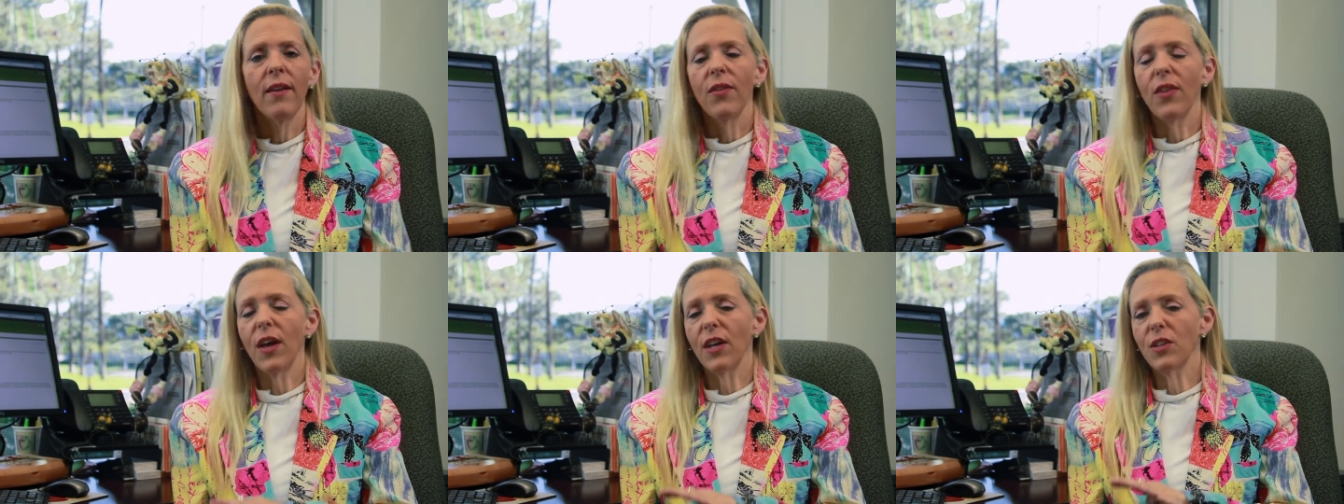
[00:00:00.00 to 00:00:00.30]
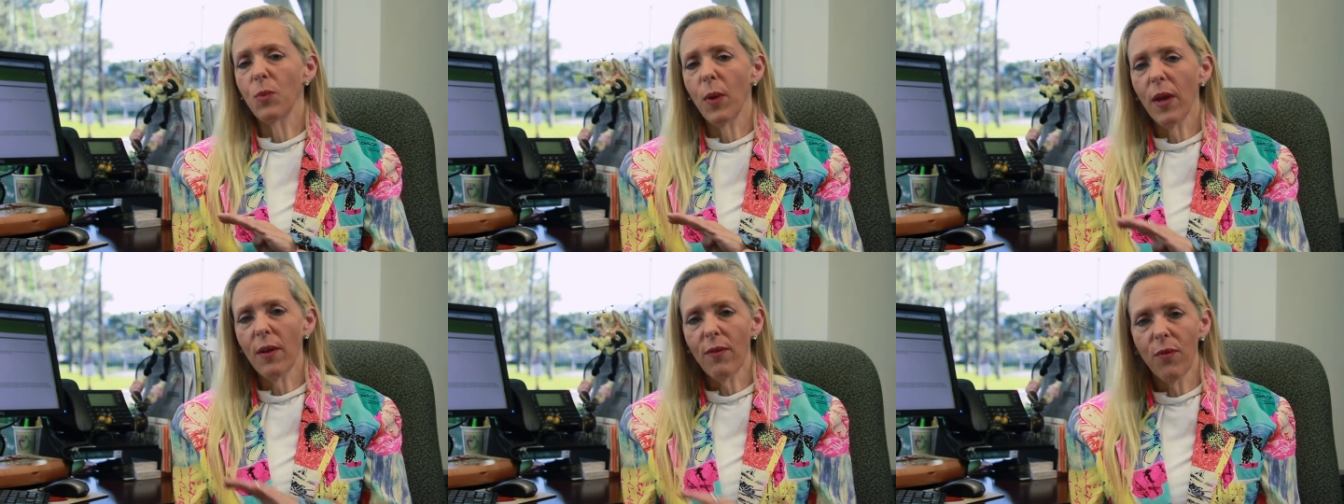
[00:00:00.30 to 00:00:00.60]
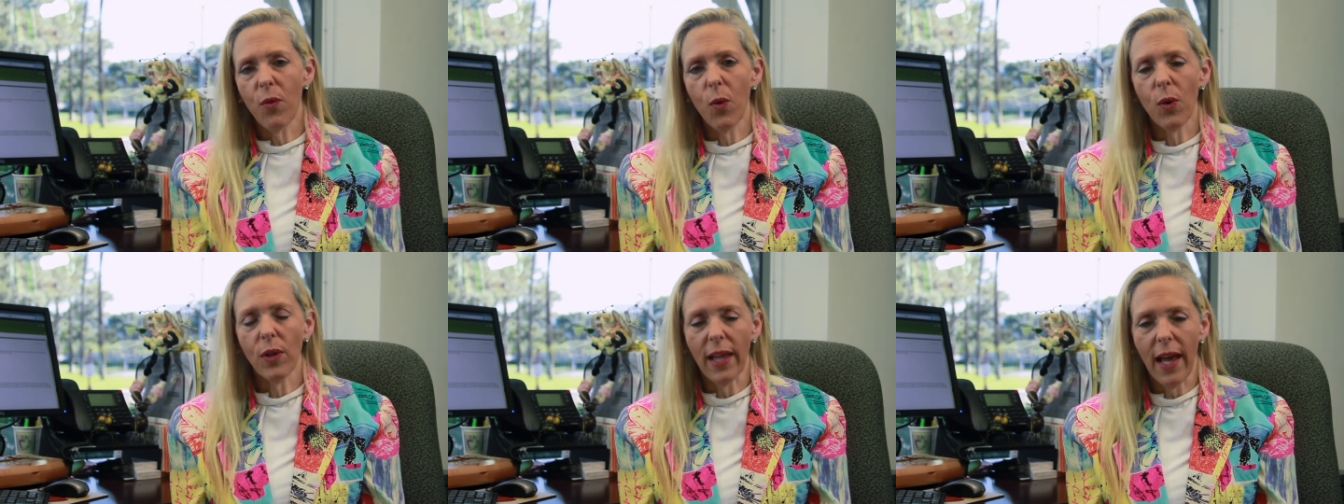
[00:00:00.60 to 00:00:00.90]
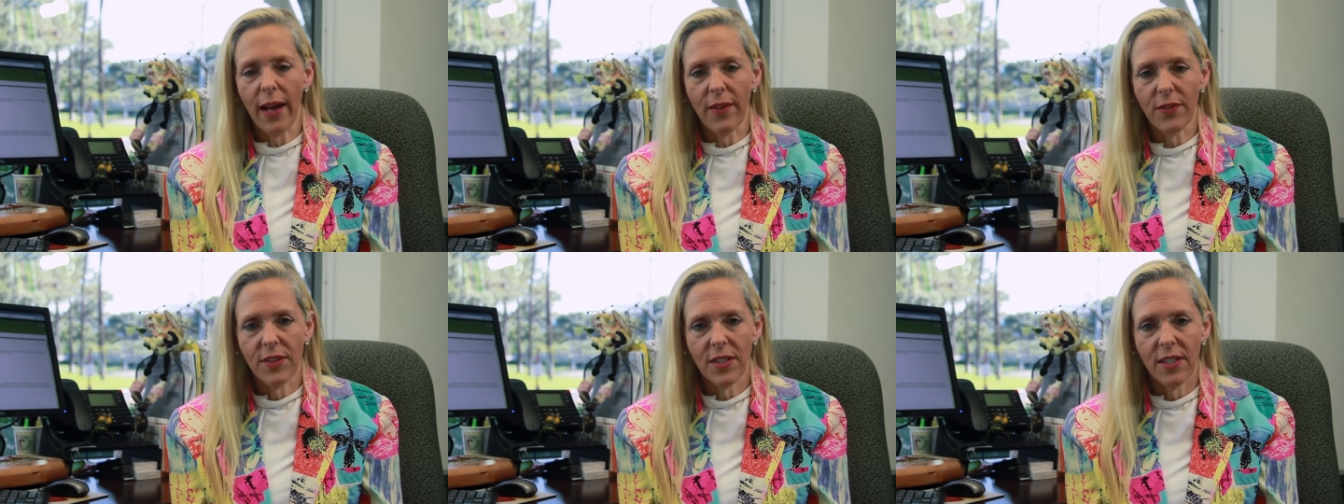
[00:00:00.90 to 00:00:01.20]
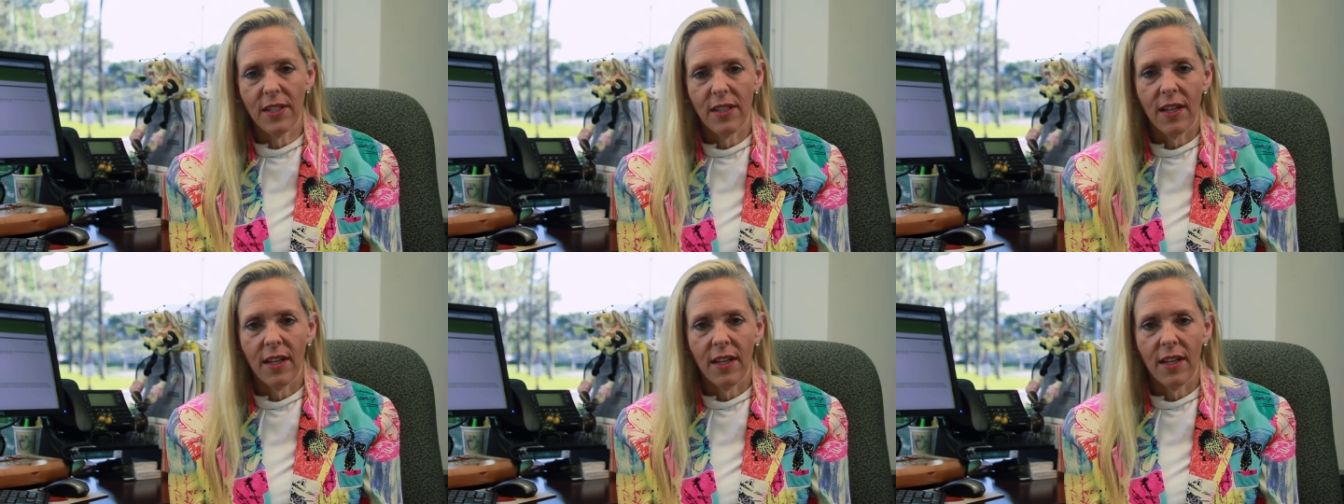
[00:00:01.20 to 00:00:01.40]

Thus we have 4 left.